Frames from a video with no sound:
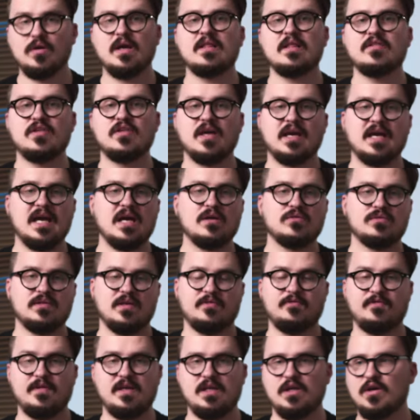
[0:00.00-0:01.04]
can check out the
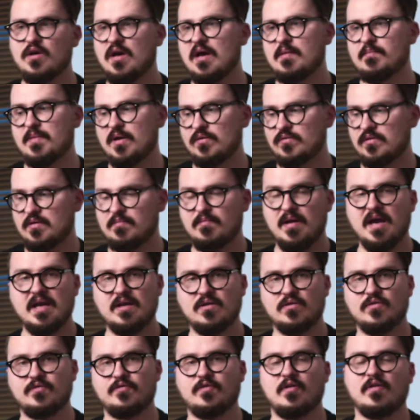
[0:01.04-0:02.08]
video about the
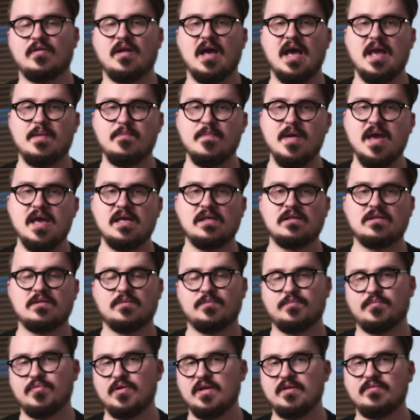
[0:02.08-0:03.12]
microphone I made
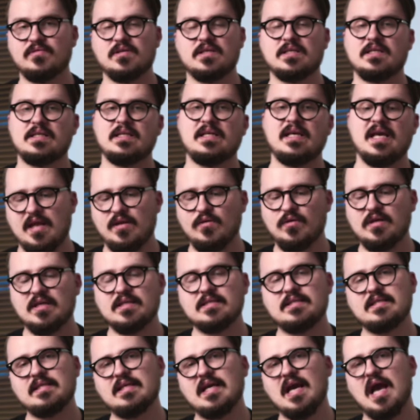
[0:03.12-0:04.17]
previously, and you can
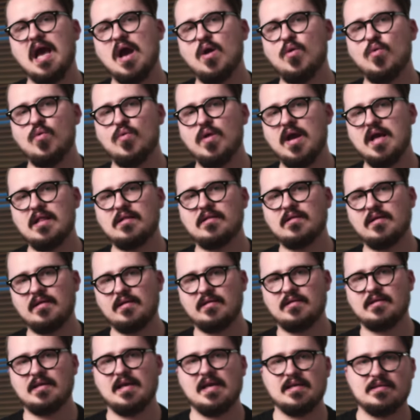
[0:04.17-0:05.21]
see how well
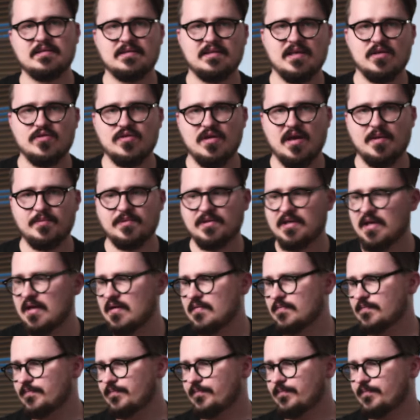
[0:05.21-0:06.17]
it gets the job done.